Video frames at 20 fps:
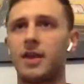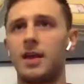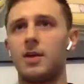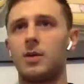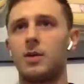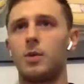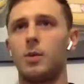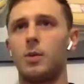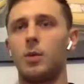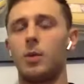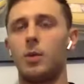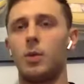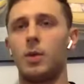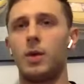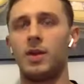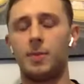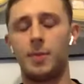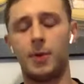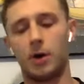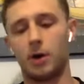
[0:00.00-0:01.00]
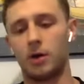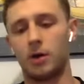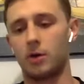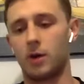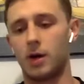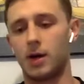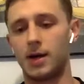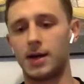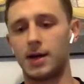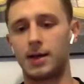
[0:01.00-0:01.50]
thing is with Bucks,
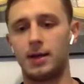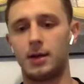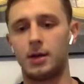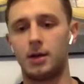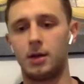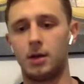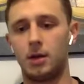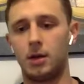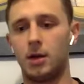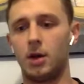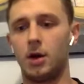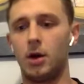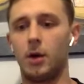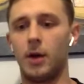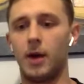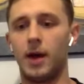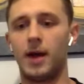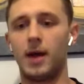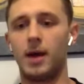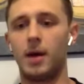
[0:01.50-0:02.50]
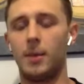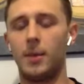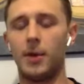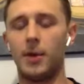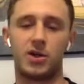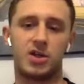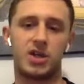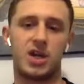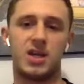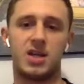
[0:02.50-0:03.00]
so
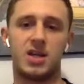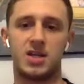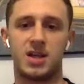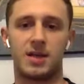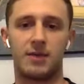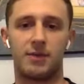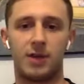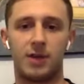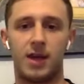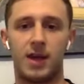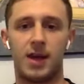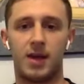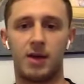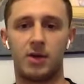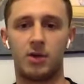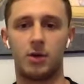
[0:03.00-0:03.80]
Bucks changes every year.